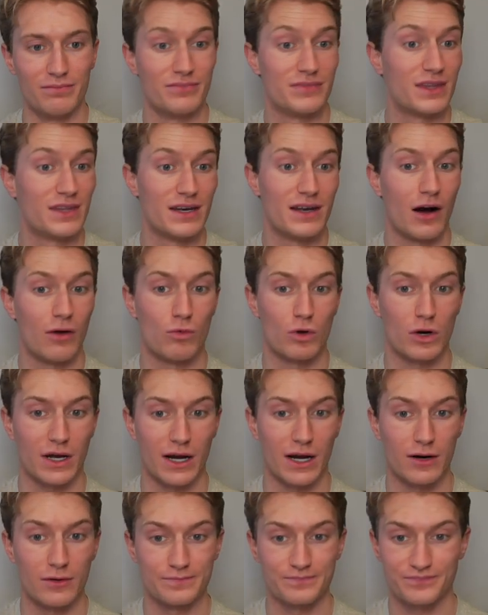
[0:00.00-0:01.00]
did not work
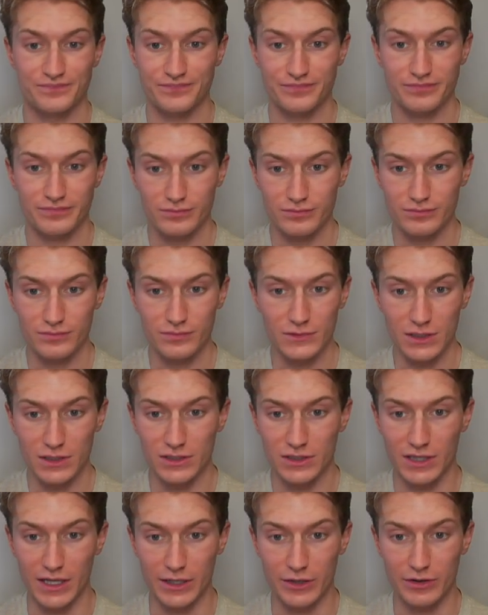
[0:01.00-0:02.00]
out
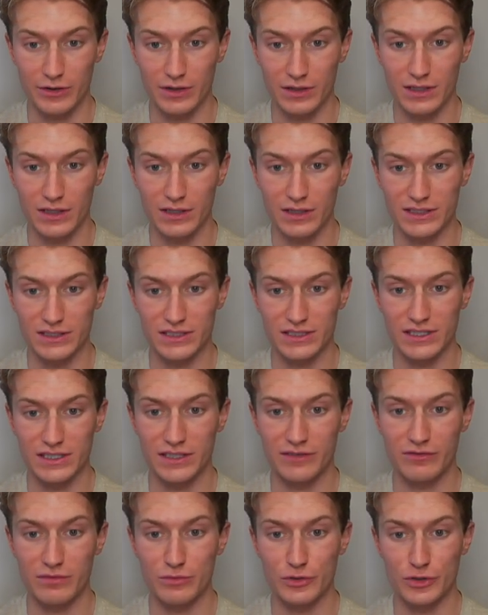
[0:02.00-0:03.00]
like you can literally see
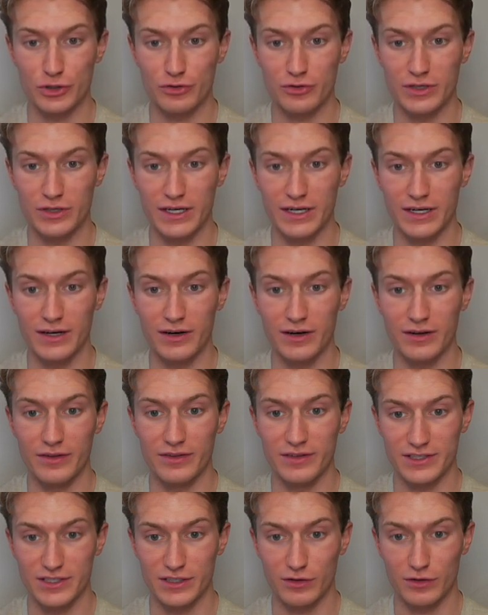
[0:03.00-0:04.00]
from June here
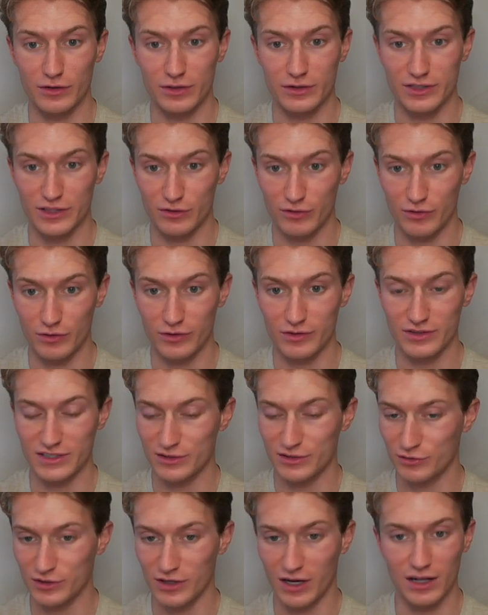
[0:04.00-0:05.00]
zero zero
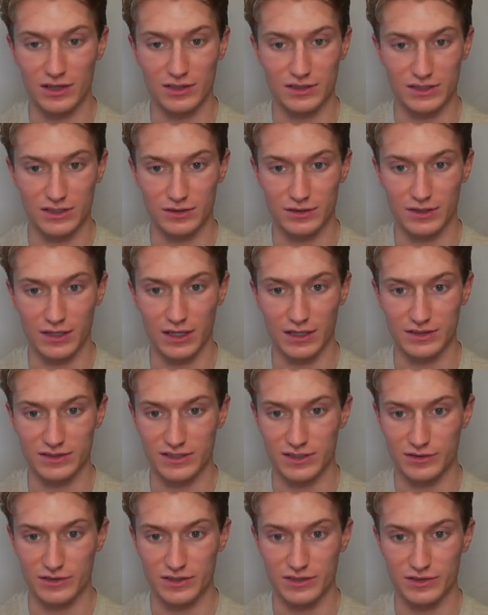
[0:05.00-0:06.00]
zero dollars zero dollars
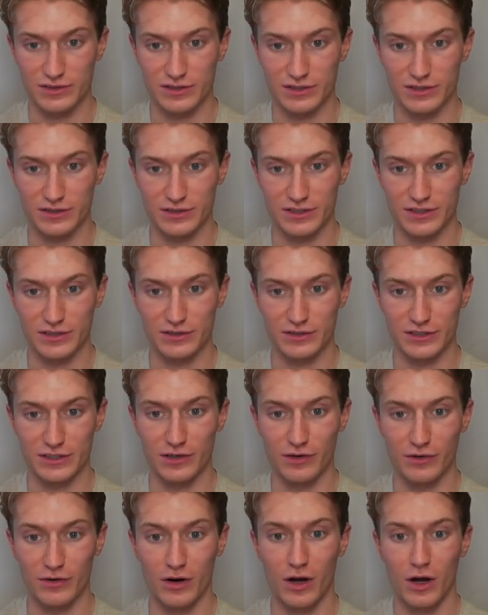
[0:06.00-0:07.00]
zero zero zero zero
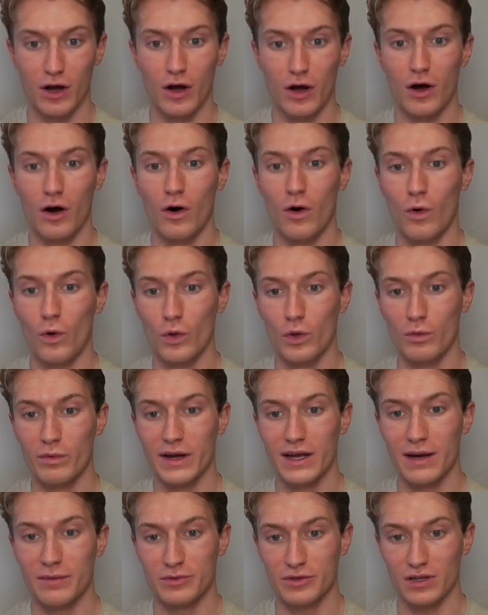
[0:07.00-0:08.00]
zero all the way
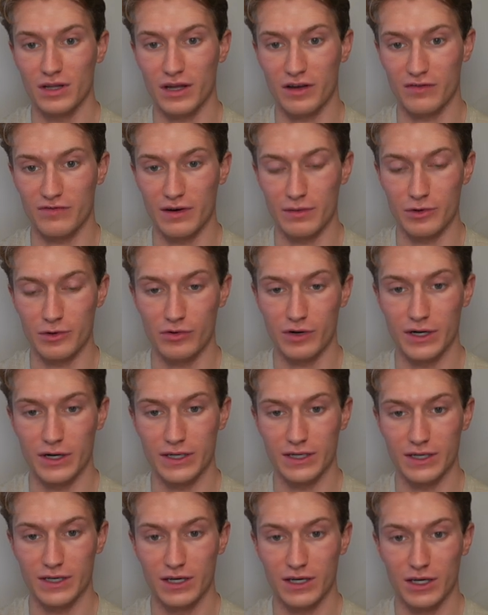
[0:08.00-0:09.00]
up to like February
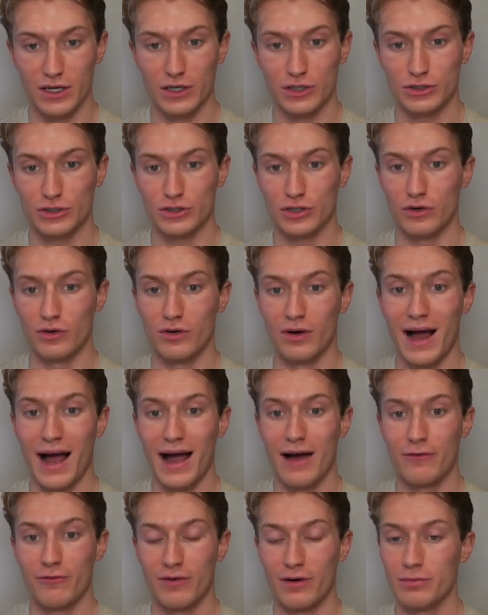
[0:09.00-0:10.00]
so
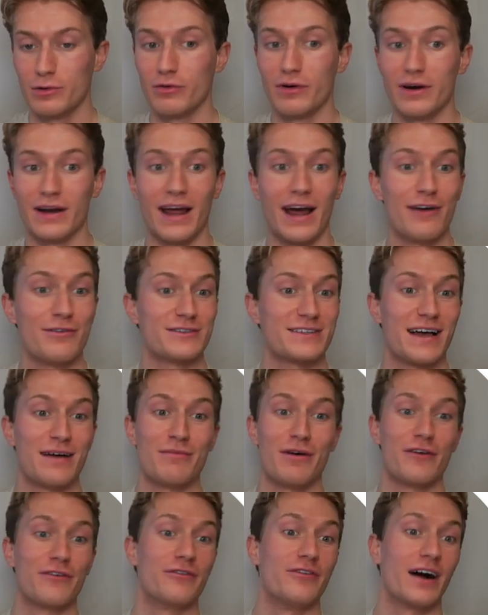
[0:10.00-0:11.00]
at February, I was at
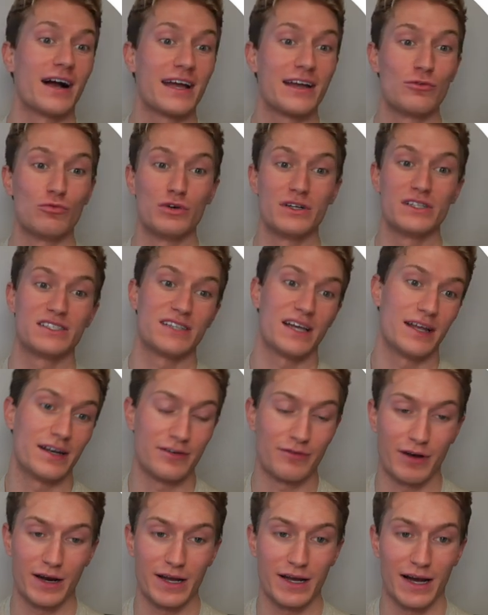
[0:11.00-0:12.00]
my fucking woodsend, end,
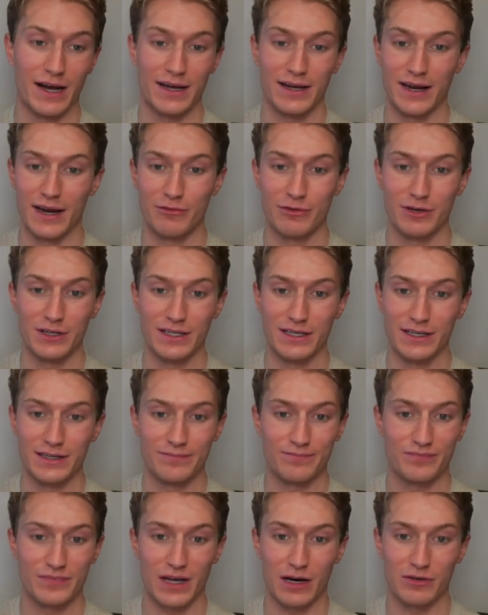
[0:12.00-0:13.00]
right? I, I really,
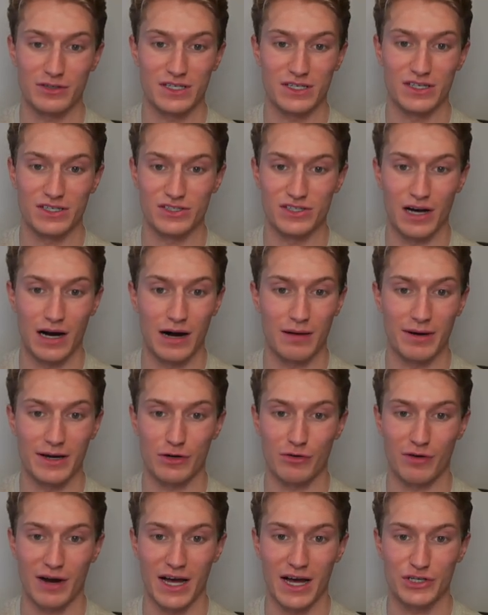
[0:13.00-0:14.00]
I was at a job. I
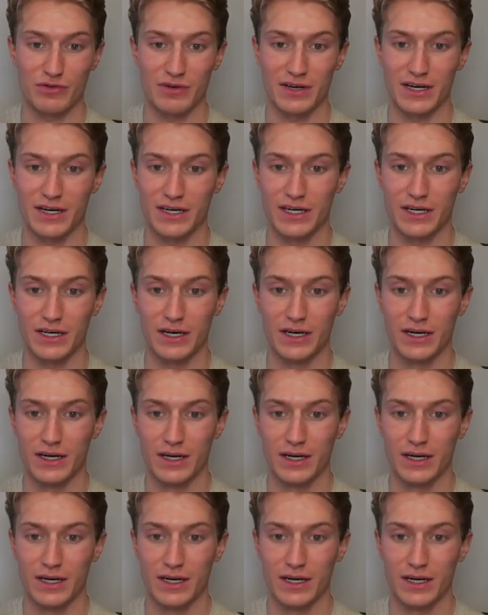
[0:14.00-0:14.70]
graduated here.